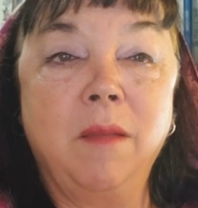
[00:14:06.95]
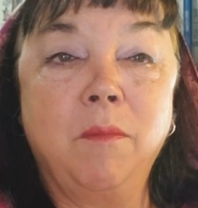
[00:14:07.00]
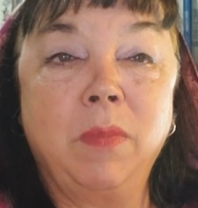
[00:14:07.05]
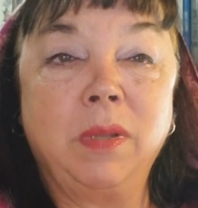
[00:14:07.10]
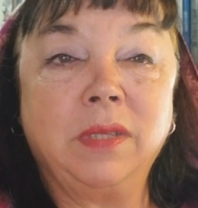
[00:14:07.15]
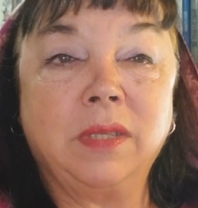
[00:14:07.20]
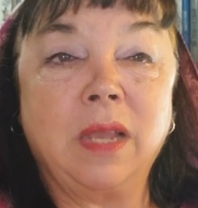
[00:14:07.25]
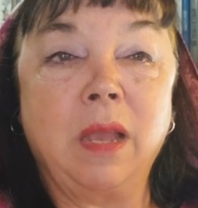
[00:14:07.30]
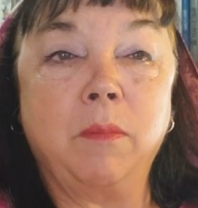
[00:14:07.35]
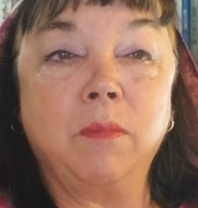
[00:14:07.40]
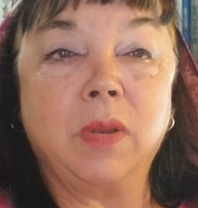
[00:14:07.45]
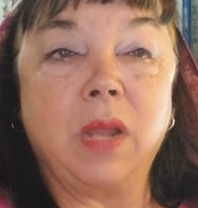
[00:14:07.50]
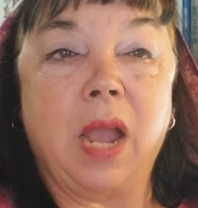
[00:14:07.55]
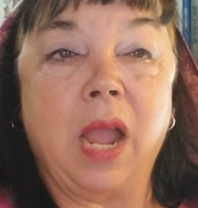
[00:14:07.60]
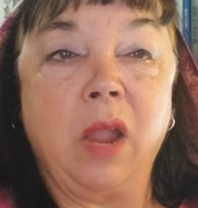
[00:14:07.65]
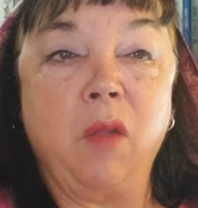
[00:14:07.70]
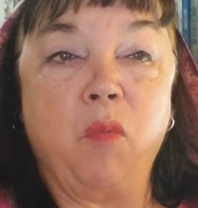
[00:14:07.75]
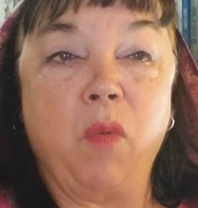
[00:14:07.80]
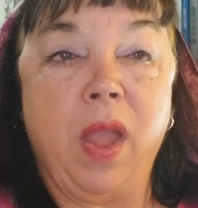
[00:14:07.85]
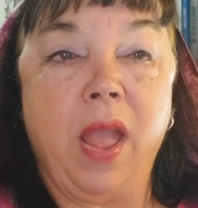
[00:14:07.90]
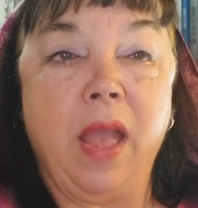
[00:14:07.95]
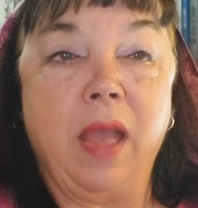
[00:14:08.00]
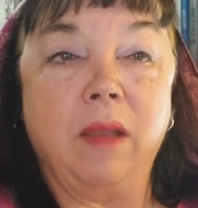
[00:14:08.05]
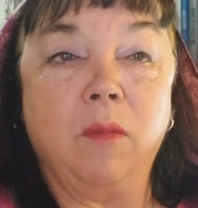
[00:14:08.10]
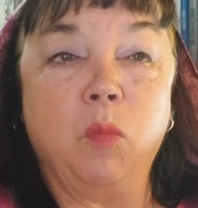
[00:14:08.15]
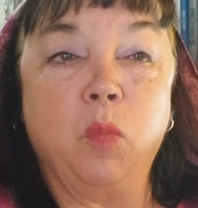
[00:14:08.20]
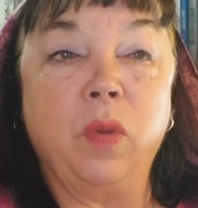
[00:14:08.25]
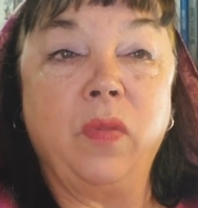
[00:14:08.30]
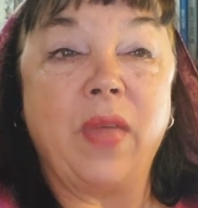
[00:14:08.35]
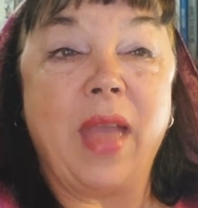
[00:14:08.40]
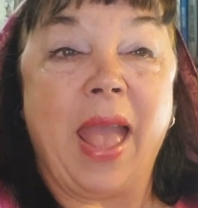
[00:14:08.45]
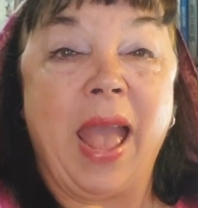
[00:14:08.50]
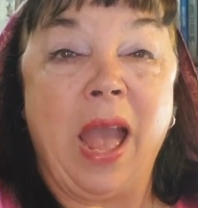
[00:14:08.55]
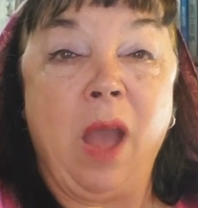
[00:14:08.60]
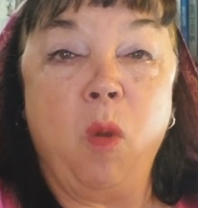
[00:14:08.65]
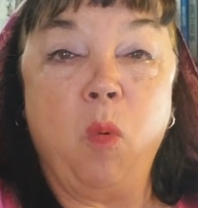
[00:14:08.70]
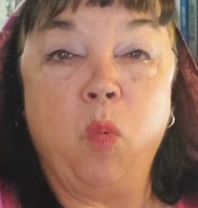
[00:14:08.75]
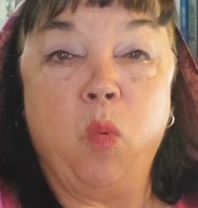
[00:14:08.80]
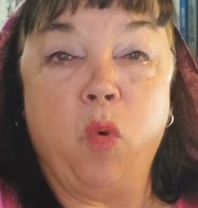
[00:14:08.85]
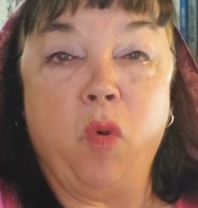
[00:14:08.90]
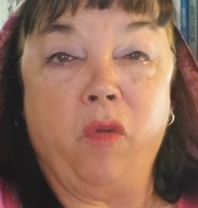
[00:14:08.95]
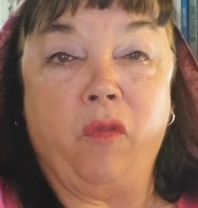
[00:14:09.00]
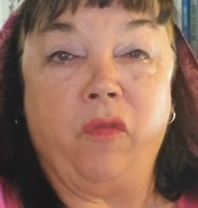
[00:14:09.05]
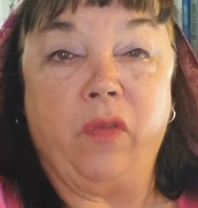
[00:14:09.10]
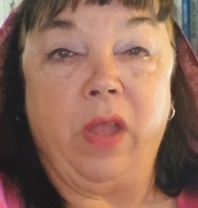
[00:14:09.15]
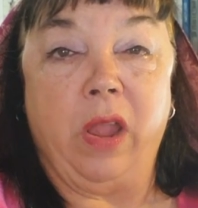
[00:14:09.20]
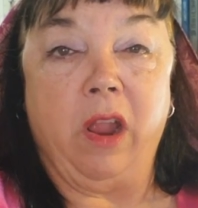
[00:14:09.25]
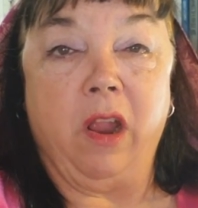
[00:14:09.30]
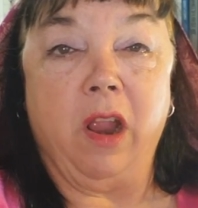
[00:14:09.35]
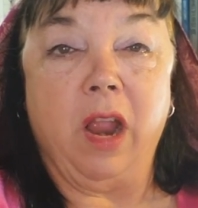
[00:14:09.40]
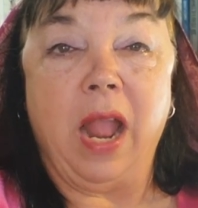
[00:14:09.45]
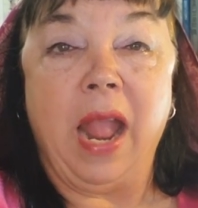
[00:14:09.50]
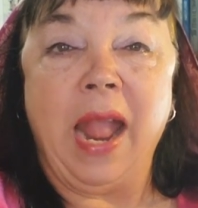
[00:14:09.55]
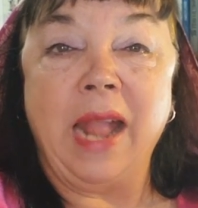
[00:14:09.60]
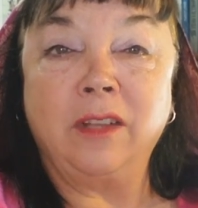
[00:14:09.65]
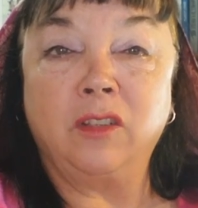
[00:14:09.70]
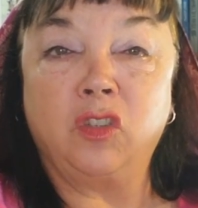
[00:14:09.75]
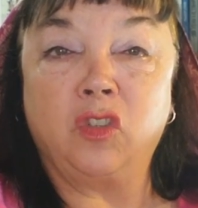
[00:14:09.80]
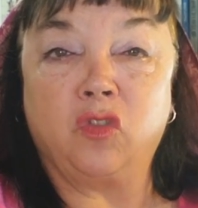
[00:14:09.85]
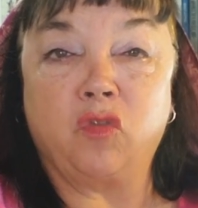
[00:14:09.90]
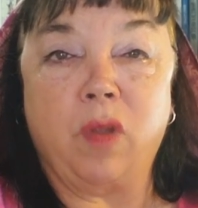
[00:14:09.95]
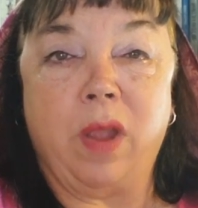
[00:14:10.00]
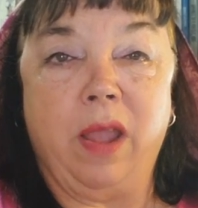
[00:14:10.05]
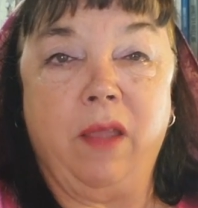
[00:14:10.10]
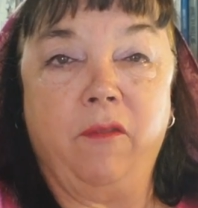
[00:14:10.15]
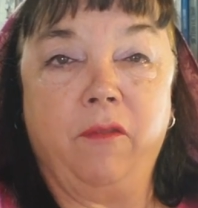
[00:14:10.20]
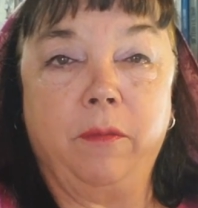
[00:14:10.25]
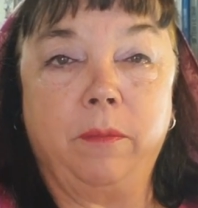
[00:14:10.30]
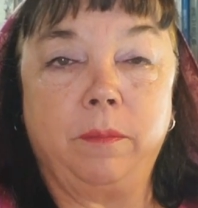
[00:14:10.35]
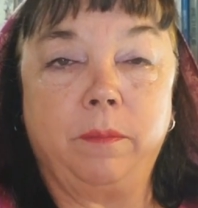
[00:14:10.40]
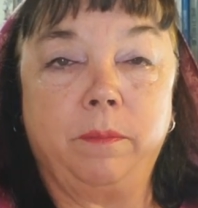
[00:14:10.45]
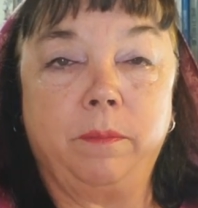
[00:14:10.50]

must come to Iran without warfare and strife.